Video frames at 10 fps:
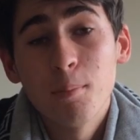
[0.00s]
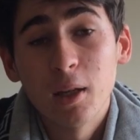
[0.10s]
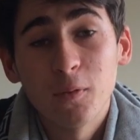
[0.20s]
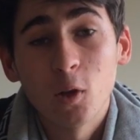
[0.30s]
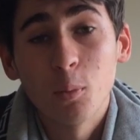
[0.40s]

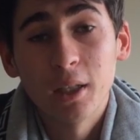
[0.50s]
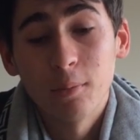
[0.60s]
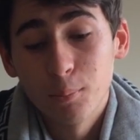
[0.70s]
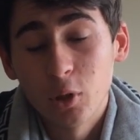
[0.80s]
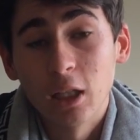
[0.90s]
me filming
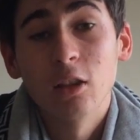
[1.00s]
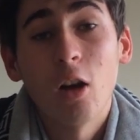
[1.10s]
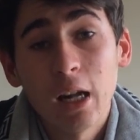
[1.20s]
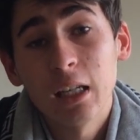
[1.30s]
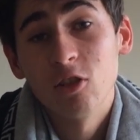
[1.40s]
and putting
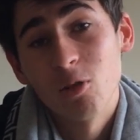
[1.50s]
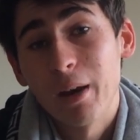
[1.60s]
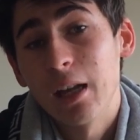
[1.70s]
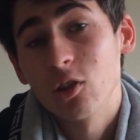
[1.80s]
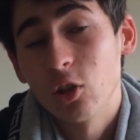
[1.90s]
light into the
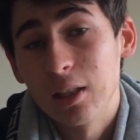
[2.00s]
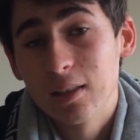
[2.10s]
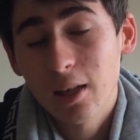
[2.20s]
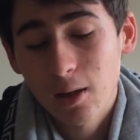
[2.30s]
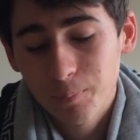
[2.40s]
bag so you can
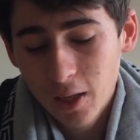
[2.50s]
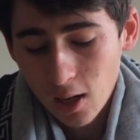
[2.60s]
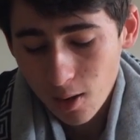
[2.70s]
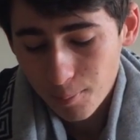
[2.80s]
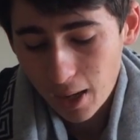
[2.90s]
see it.
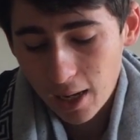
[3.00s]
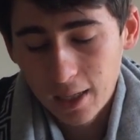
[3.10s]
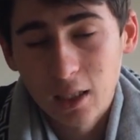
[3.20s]
But